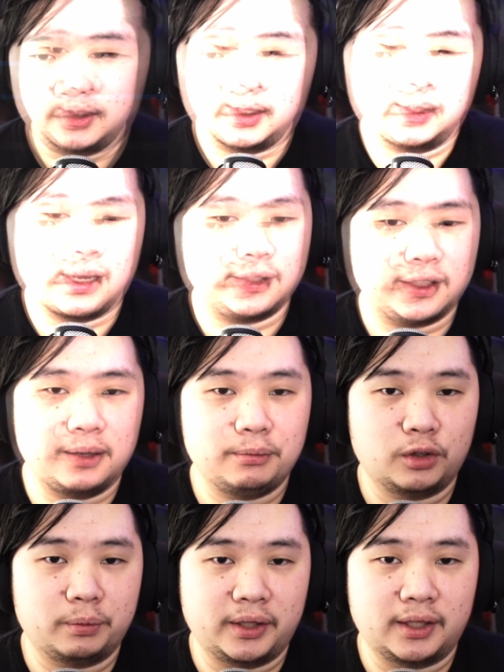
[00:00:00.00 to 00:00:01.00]
The attack
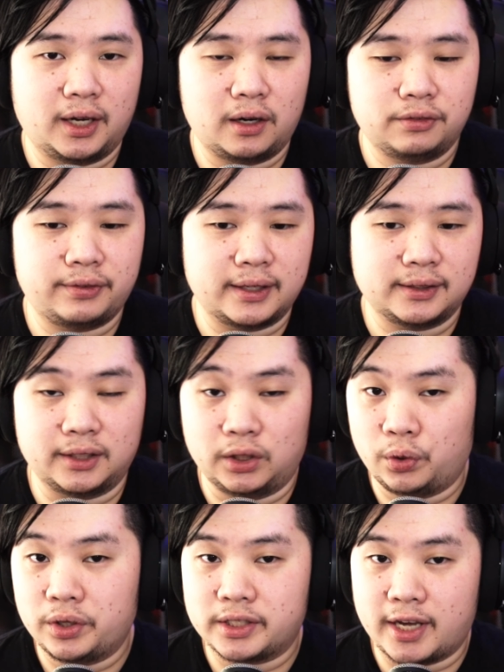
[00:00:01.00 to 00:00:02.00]
time will be how fast
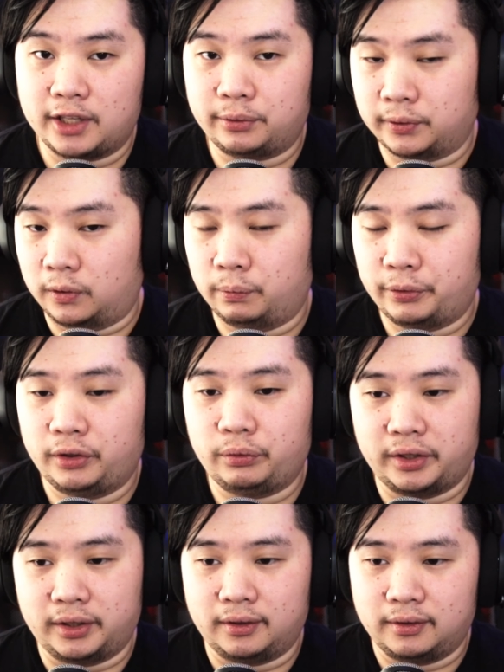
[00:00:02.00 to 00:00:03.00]
the noise gate will
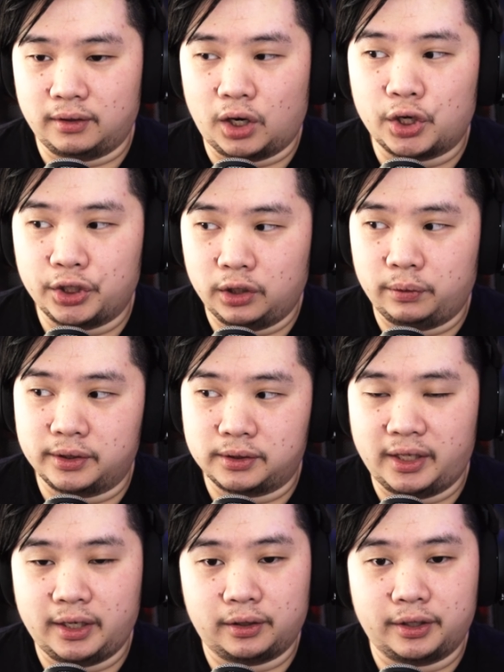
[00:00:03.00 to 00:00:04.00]
open when audio
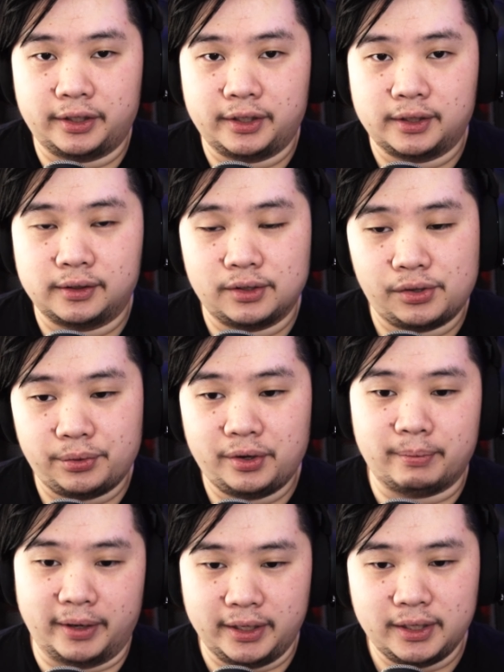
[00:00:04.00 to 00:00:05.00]
is heard
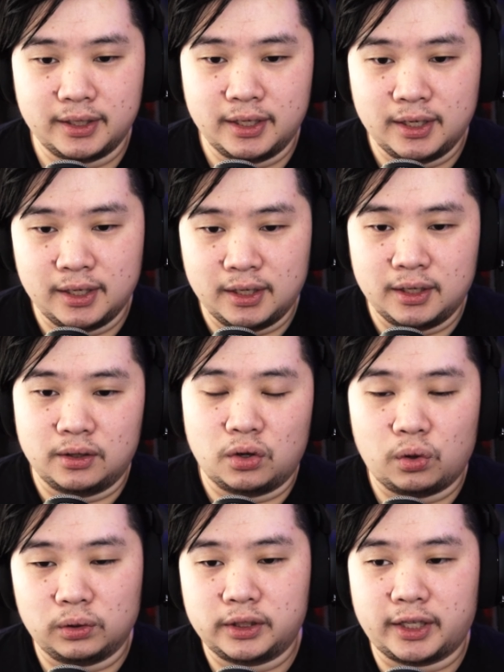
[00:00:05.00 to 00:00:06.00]
through the mic.
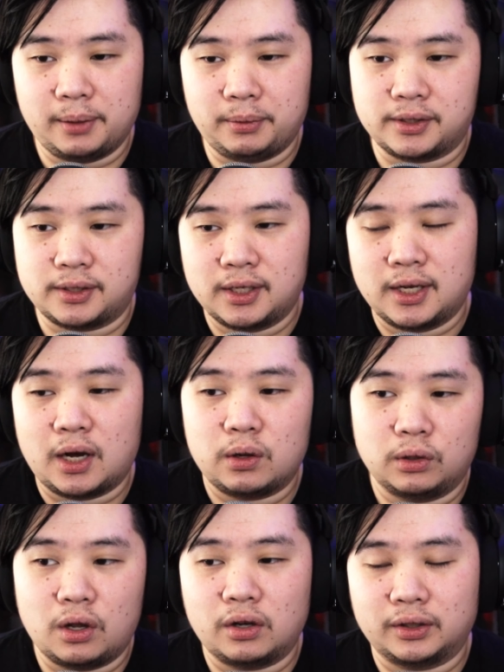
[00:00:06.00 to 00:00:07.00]
Hold time is
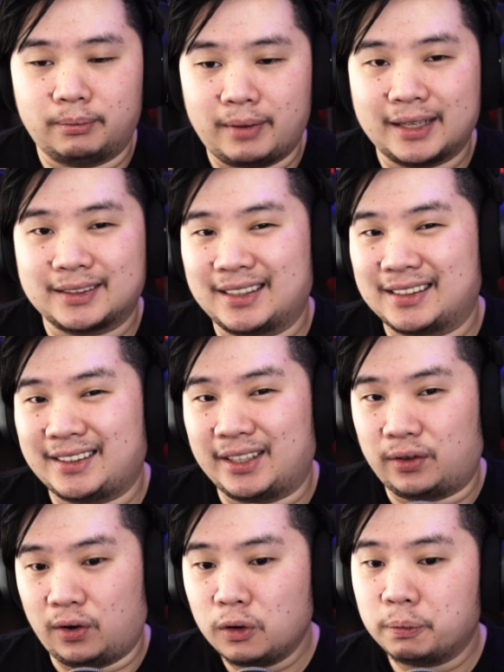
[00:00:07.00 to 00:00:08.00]
how long the mic's gonna
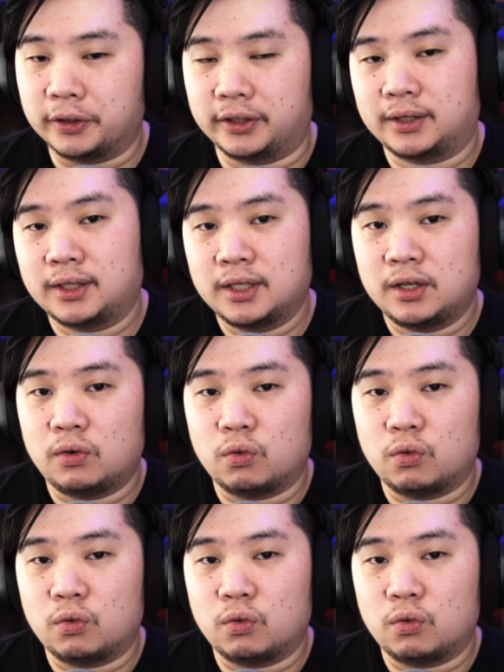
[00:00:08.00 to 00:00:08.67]
stay open